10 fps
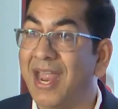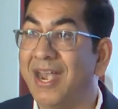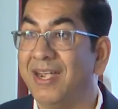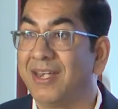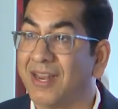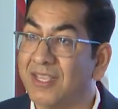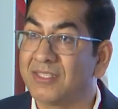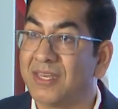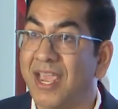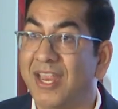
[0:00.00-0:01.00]
and
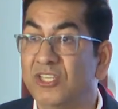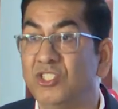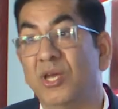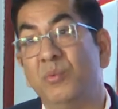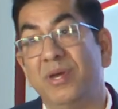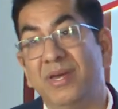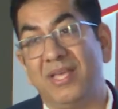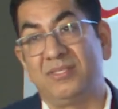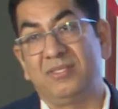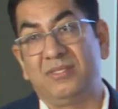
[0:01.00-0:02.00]
trust and
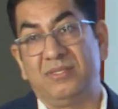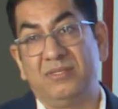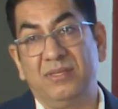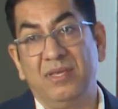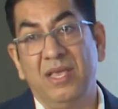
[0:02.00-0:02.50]
genuineness.